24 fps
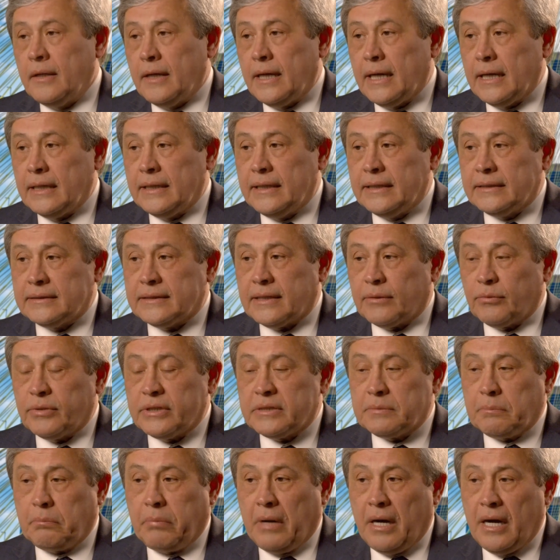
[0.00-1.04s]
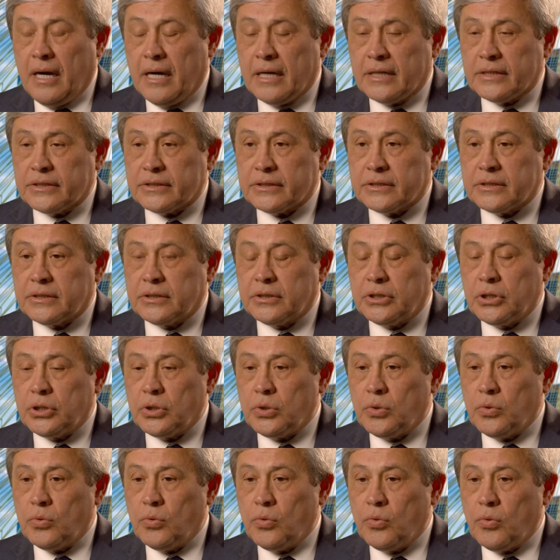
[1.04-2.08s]
And it's a response
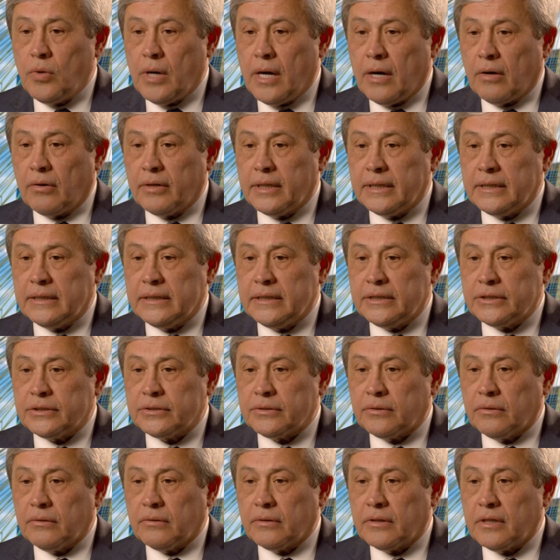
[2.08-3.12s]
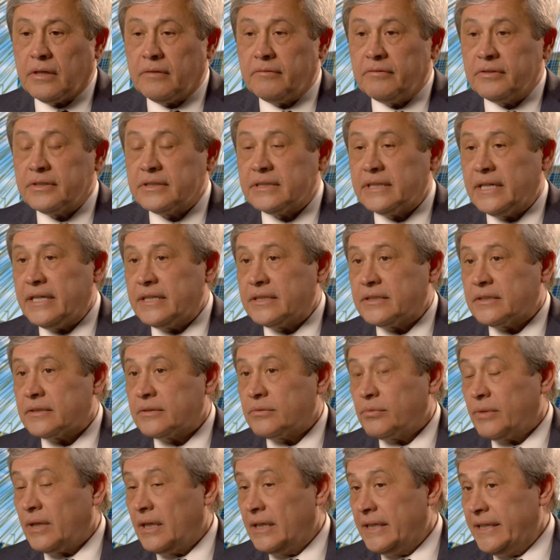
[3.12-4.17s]
to our initial
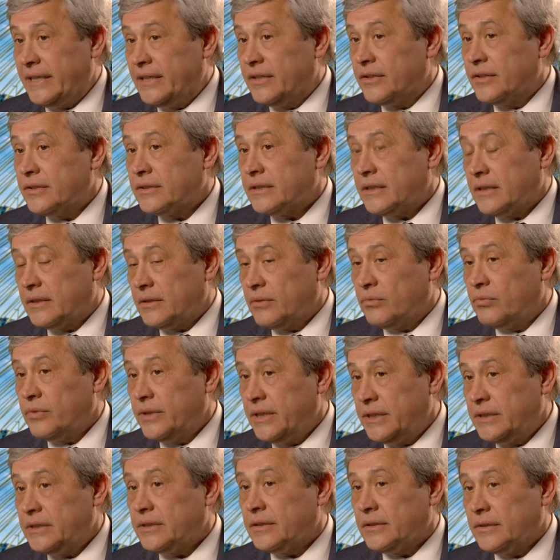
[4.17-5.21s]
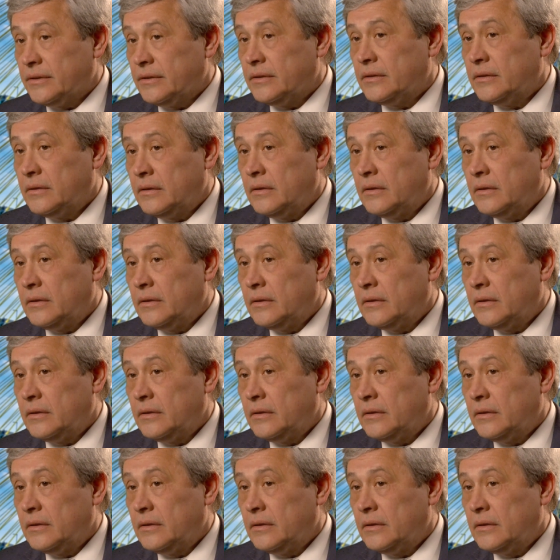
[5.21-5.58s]
conversations with leaders in the region